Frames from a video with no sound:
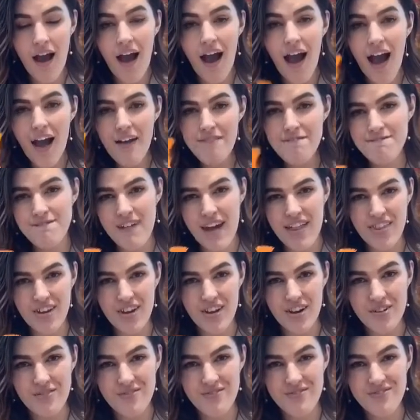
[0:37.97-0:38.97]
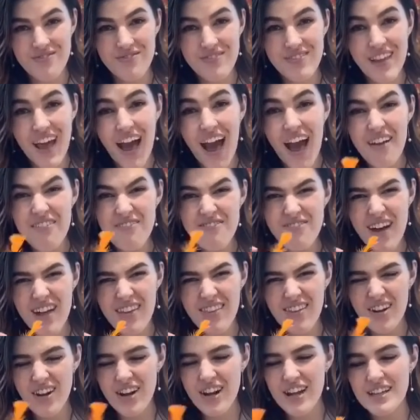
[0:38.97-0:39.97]
a feather. A
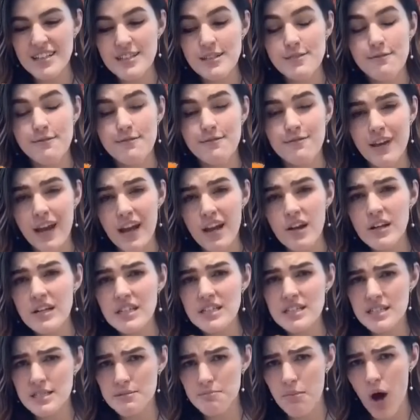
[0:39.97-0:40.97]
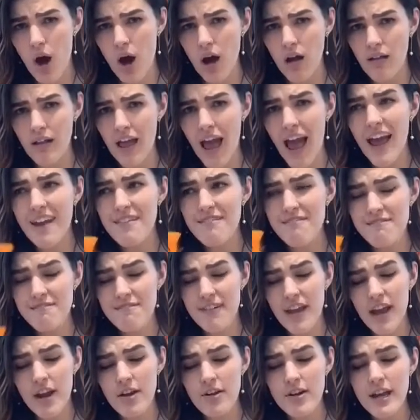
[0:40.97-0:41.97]
feather is very small and
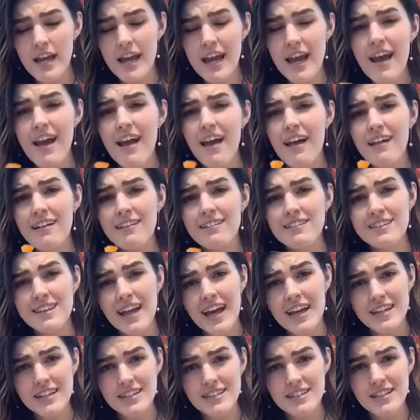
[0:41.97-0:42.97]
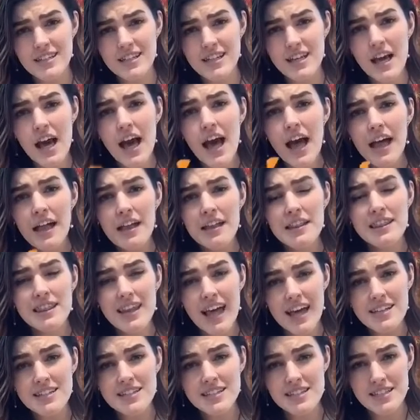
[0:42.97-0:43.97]
very light.
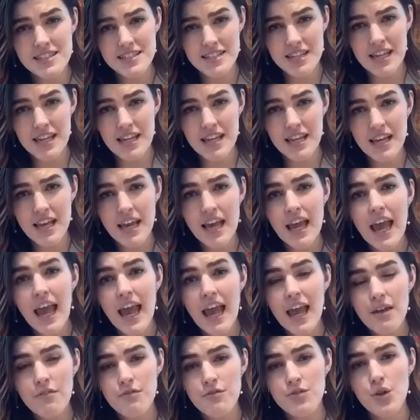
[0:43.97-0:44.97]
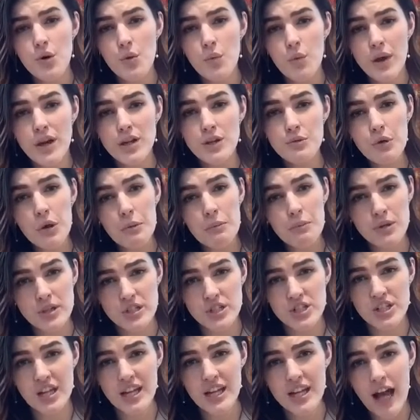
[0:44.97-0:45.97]
Let's see if the wind will
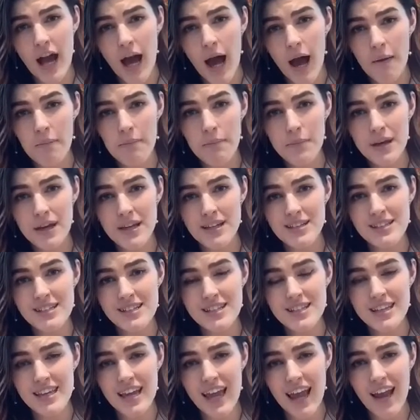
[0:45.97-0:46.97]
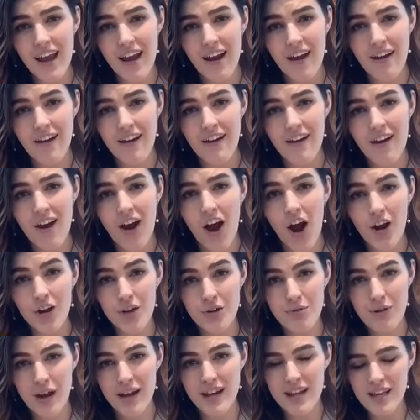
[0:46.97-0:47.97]
push it up into the air. Are you
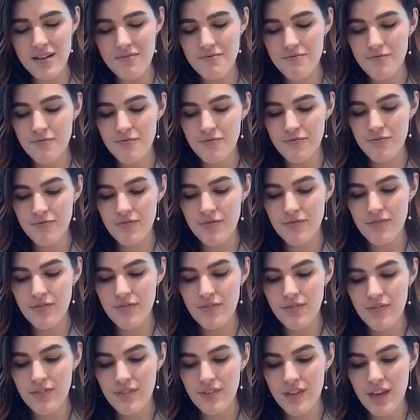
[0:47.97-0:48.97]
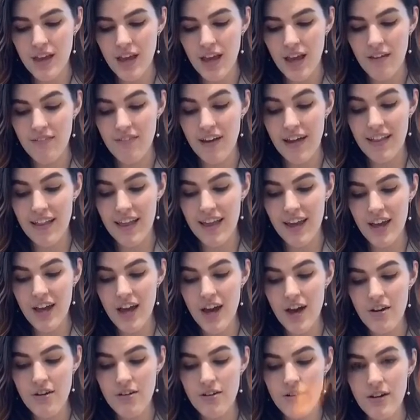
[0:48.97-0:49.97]
ready? If I let
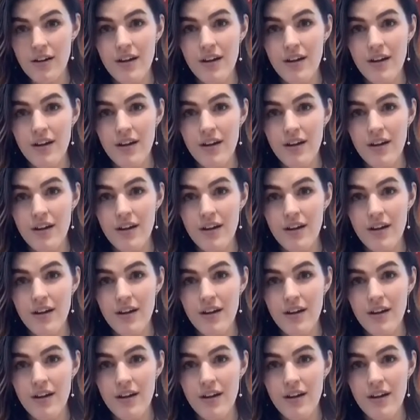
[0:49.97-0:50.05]
go,